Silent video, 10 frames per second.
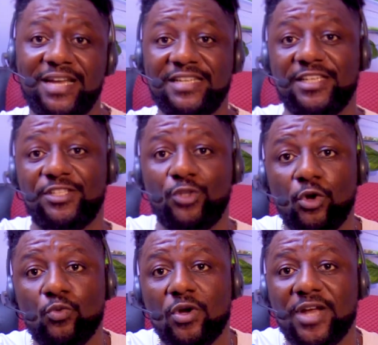there is a
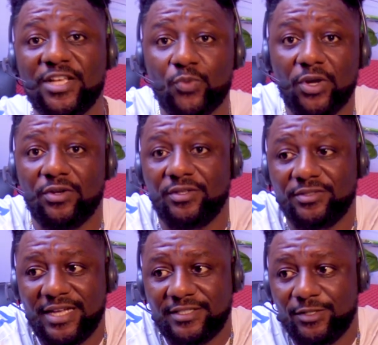third one as well
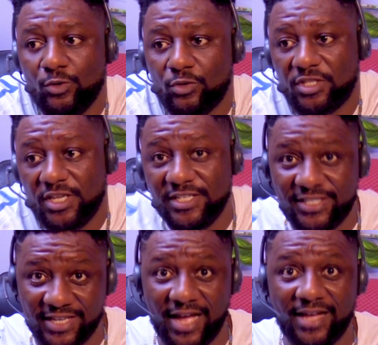that looks
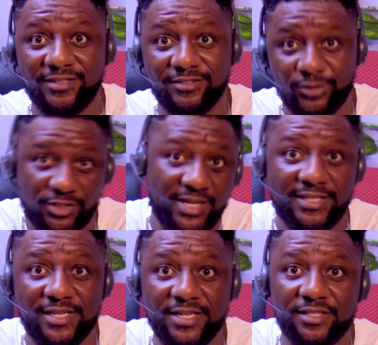easier, just
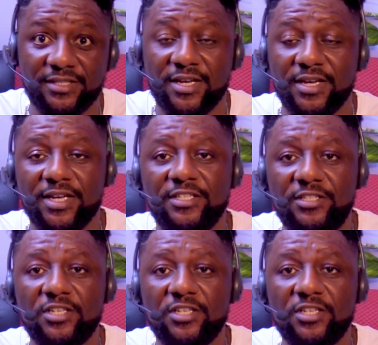like this, is